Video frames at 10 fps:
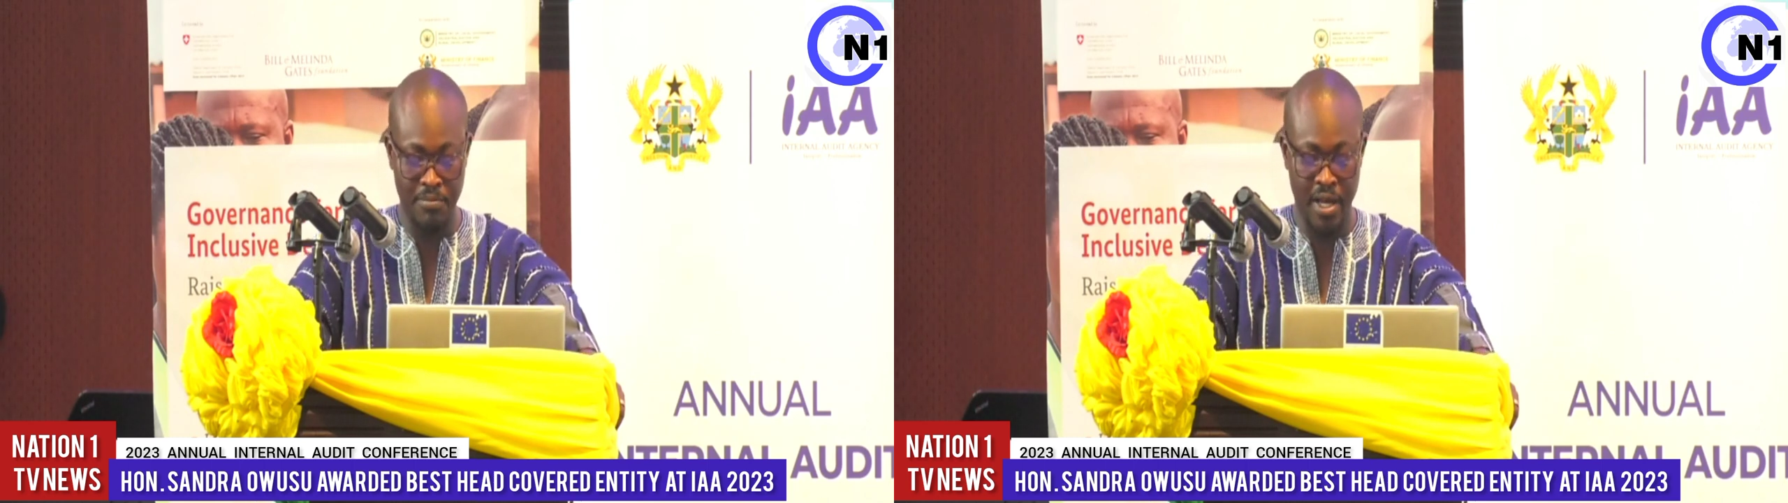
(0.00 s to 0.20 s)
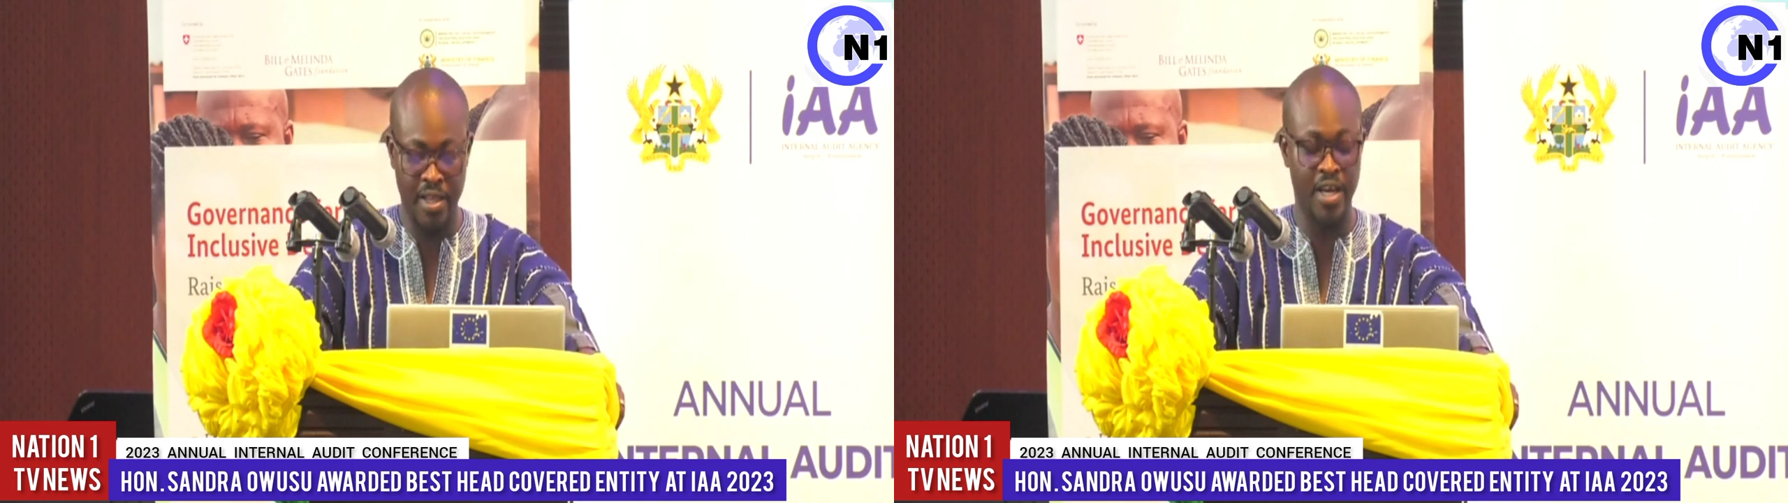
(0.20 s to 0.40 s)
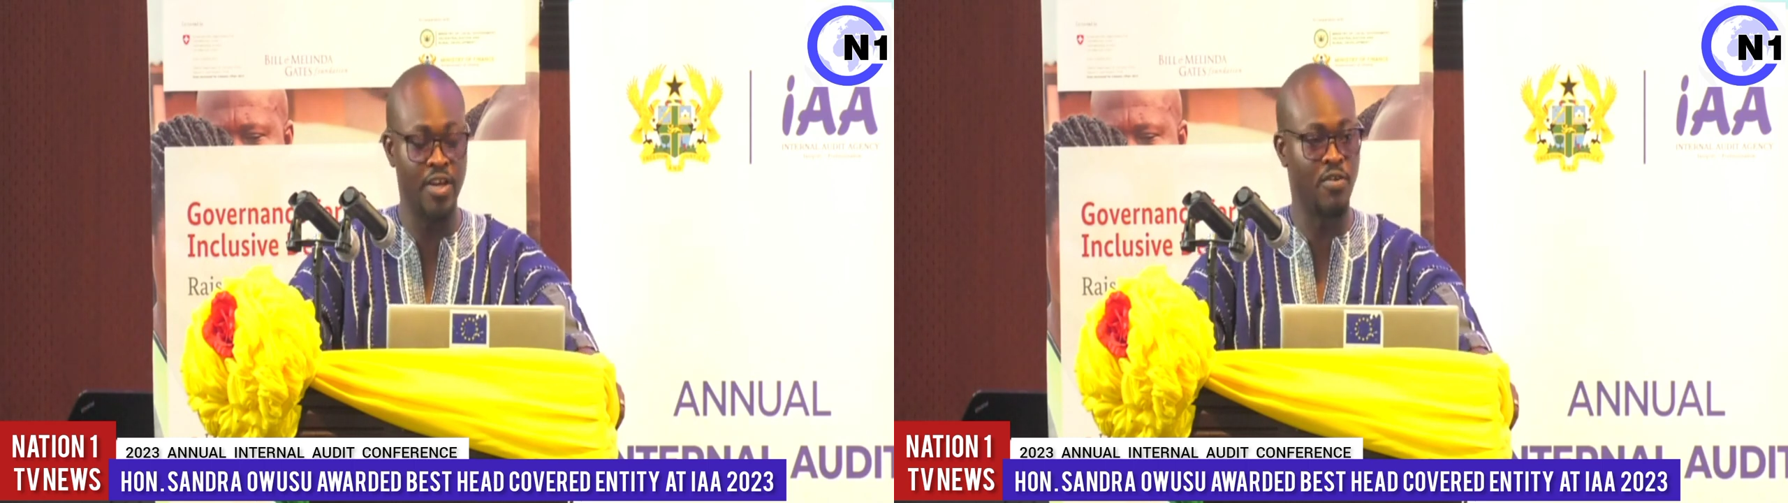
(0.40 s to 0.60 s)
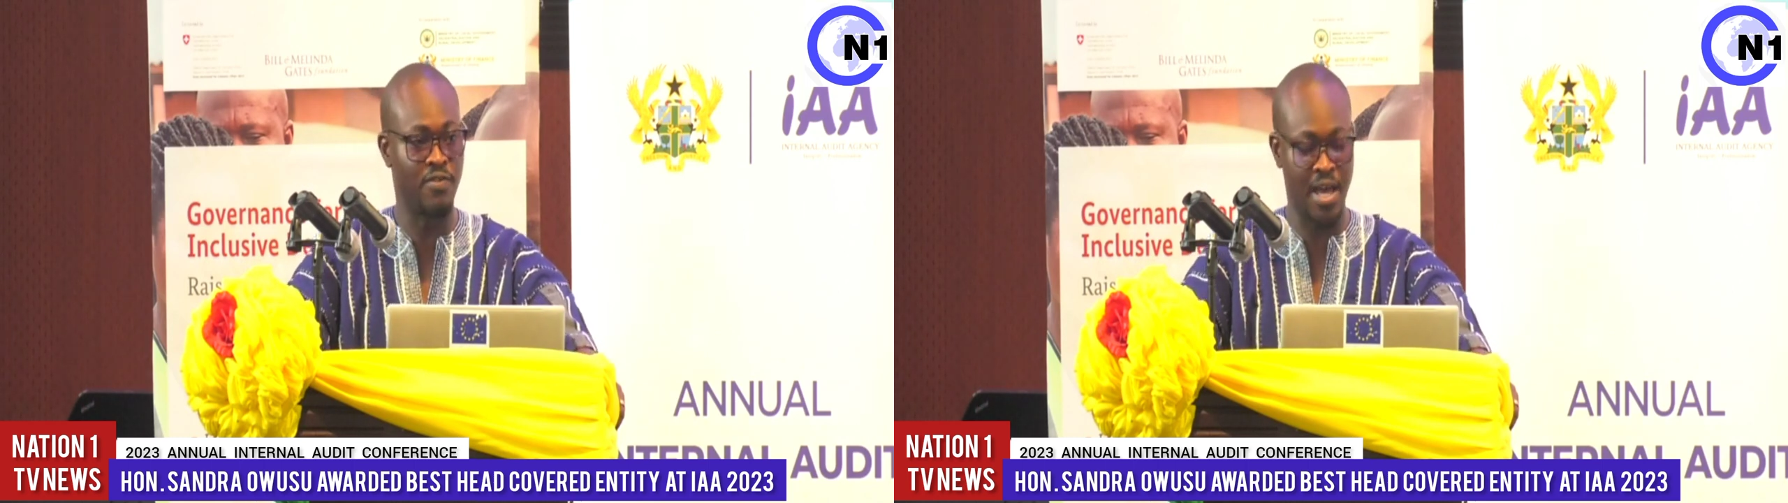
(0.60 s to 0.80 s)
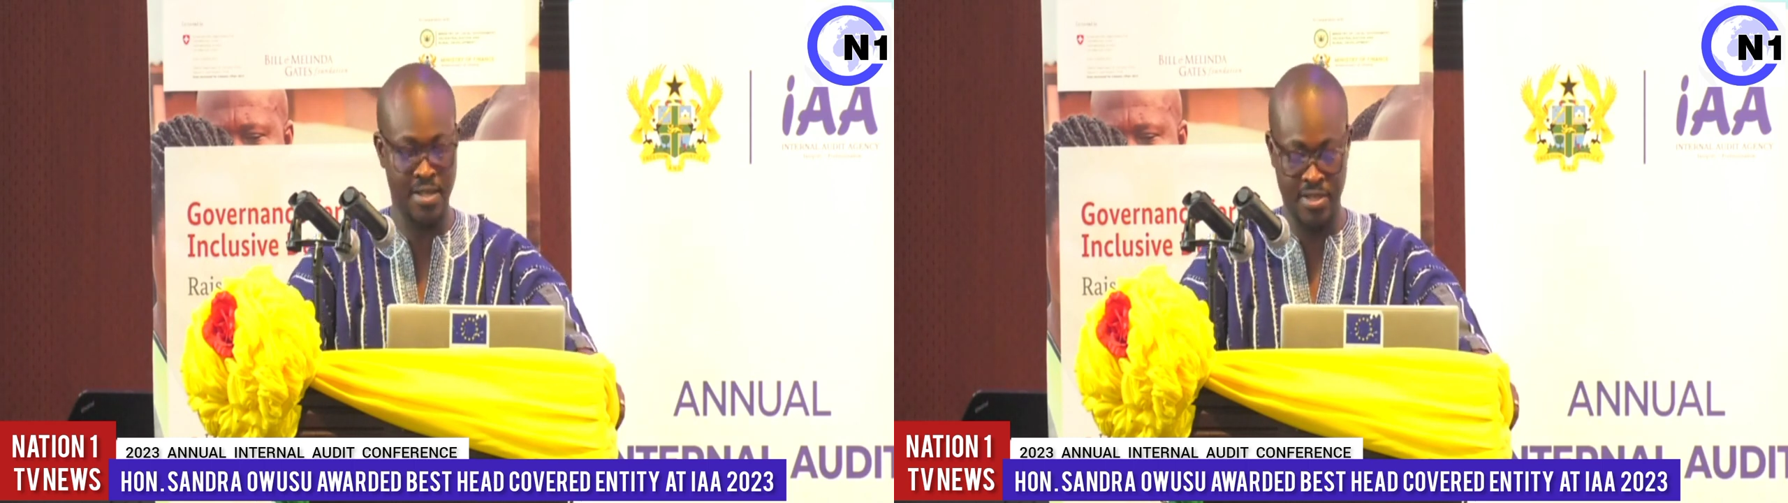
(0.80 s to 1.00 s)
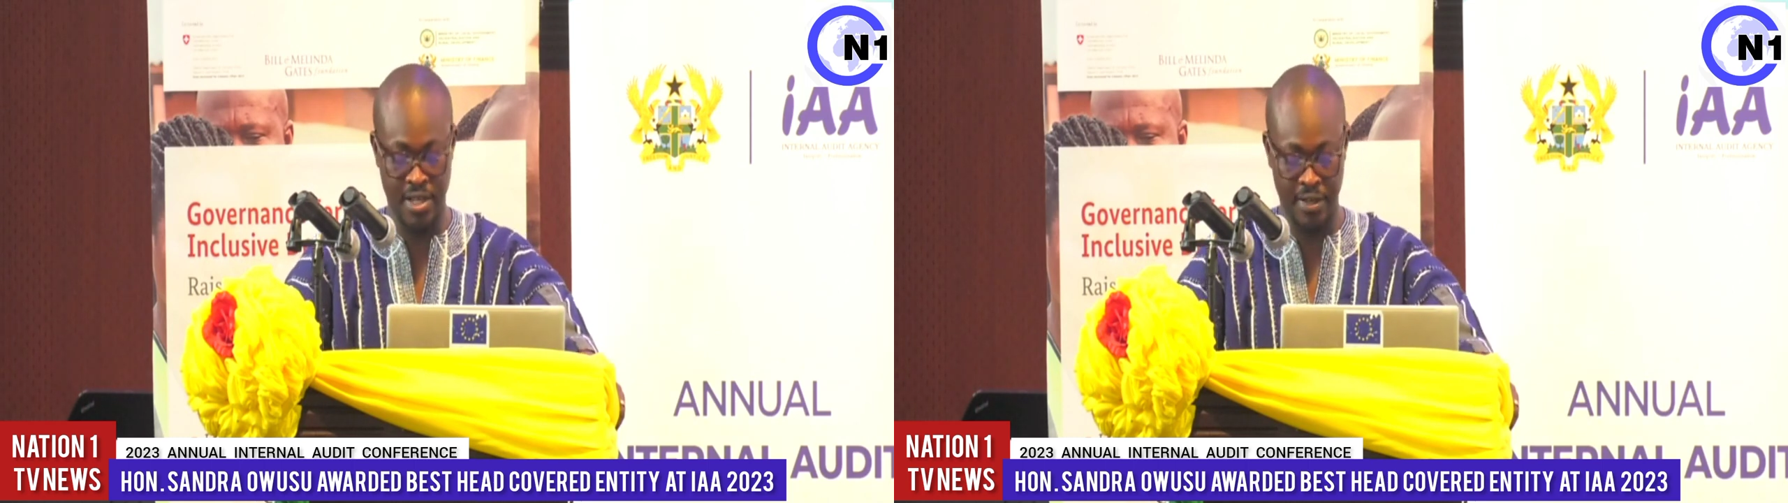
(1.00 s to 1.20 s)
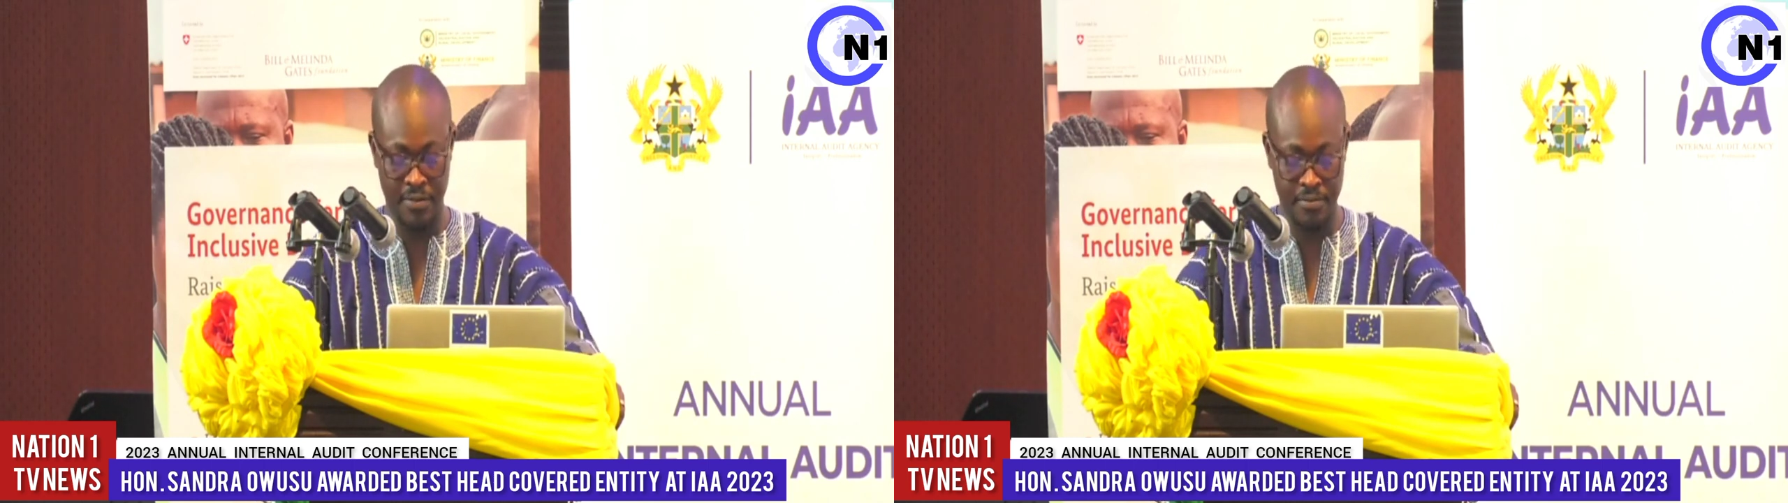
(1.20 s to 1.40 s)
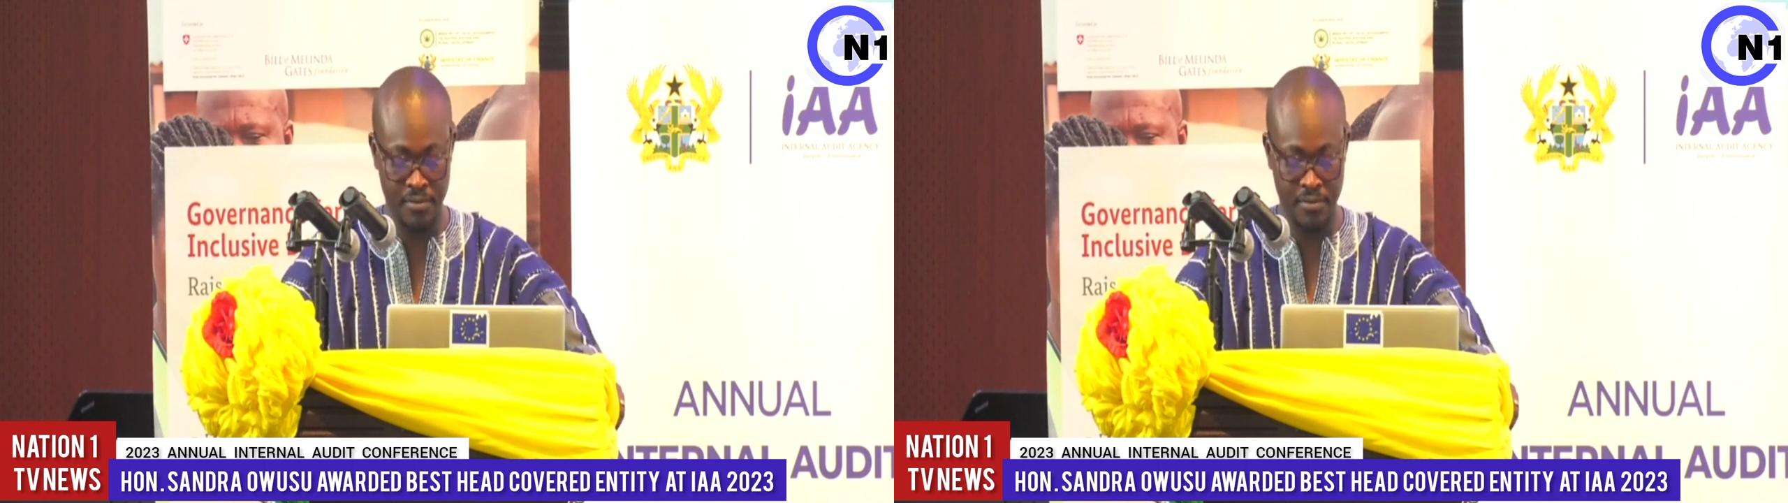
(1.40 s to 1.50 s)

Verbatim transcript: by the end of last year.